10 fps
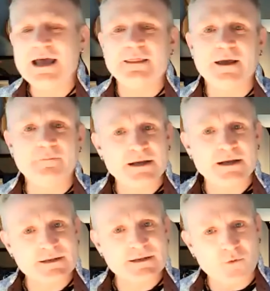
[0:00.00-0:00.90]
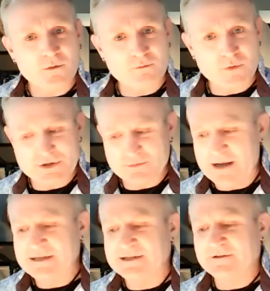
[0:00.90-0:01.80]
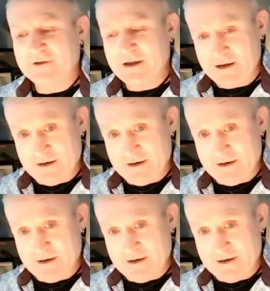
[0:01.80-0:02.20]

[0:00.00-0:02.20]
And that makes it more persuasive